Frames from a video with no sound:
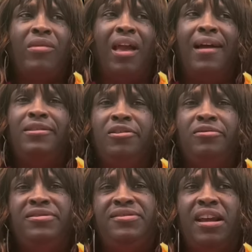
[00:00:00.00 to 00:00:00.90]
I
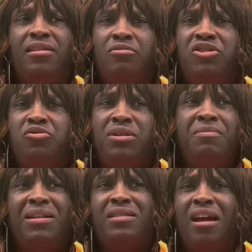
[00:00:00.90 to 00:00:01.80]
literally stayed on the street
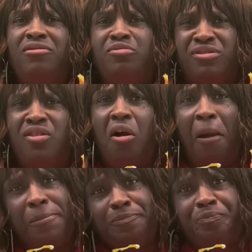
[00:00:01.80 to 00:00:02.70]
McDonald's was
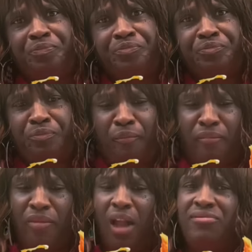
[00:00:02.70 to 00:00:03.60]
on.
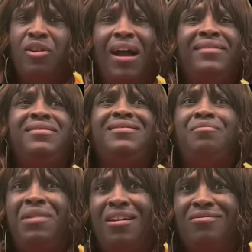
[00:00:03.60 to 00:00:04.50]
So I
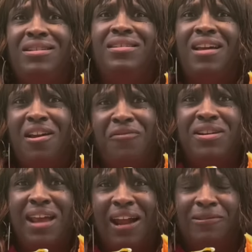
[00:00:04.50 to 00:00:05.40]
smelled it every
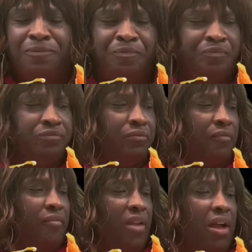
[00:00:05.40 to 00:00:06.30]
day.
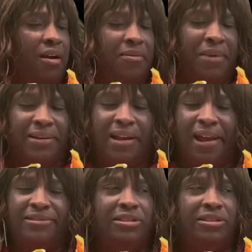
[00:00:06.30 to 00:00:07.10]
Oh my gosh.